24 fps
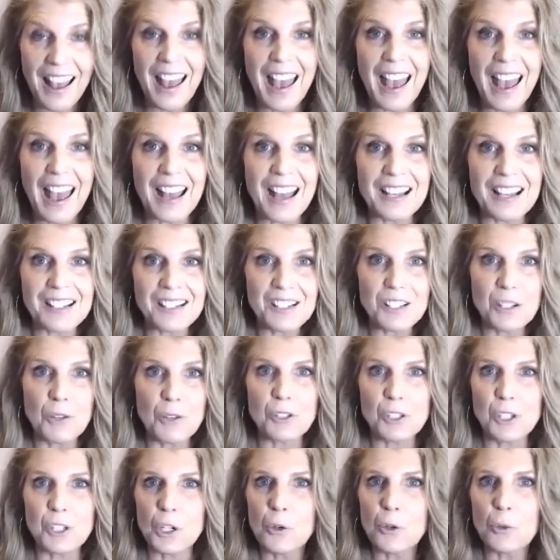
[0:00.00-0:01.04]
And so it's
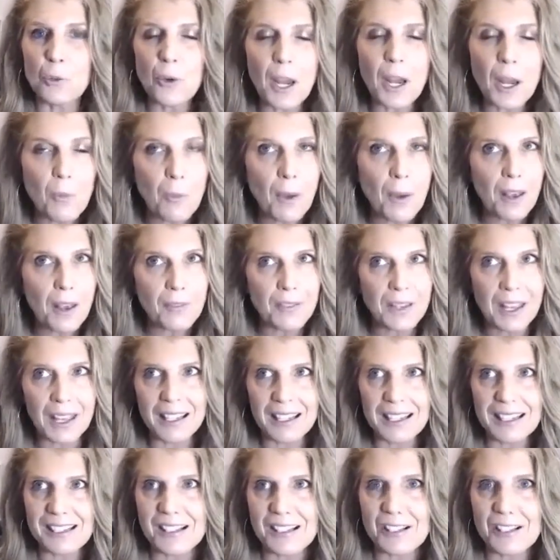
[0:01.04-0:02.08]
a great way of
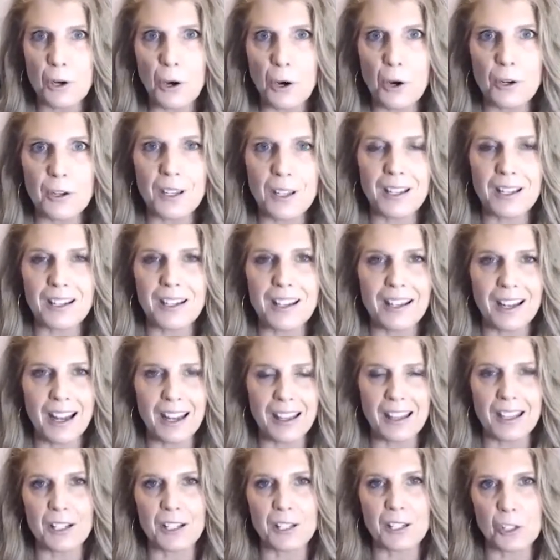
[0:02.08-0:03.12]
getting started, and I
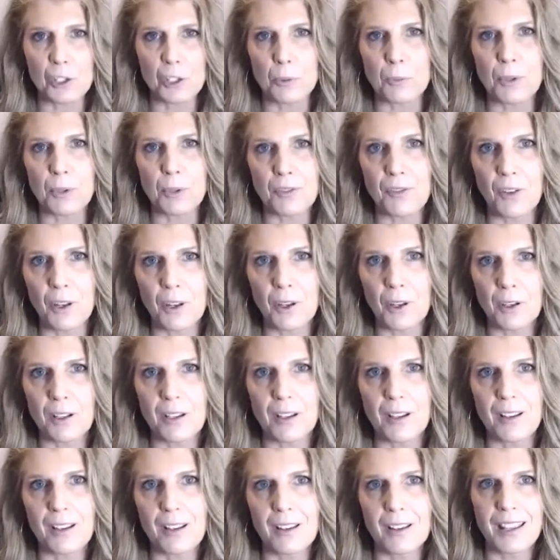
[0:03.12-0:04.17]
think a super fun
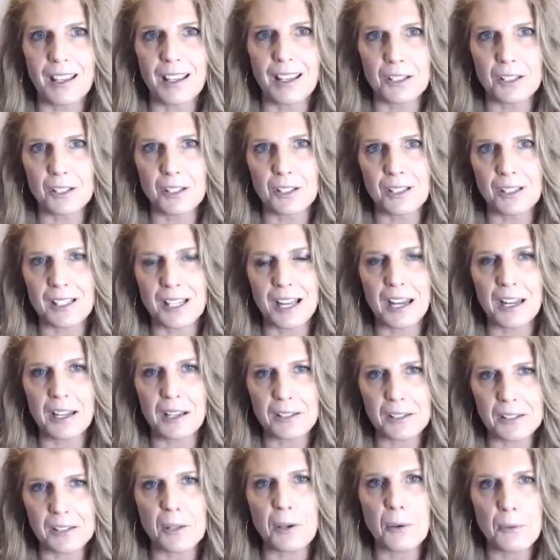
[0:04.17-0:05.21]
thing to take.
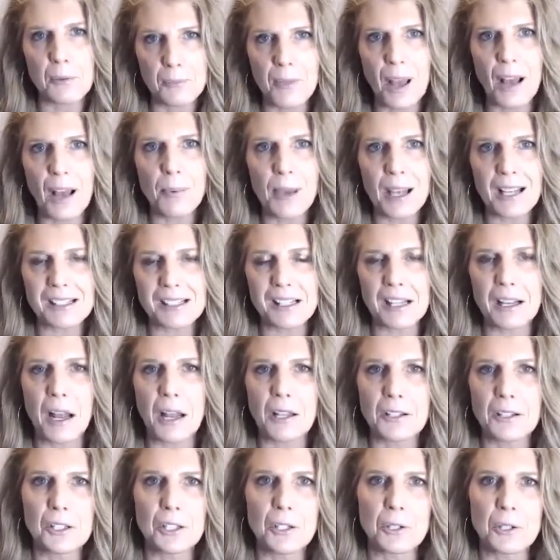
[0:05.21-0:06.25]
So I'll pass that on
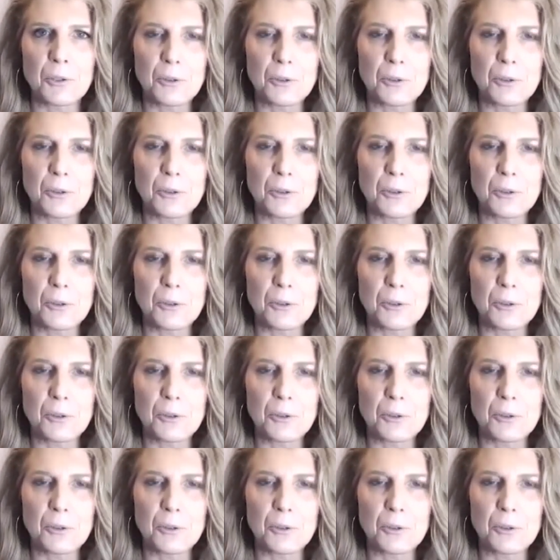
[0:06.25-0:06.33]
to you.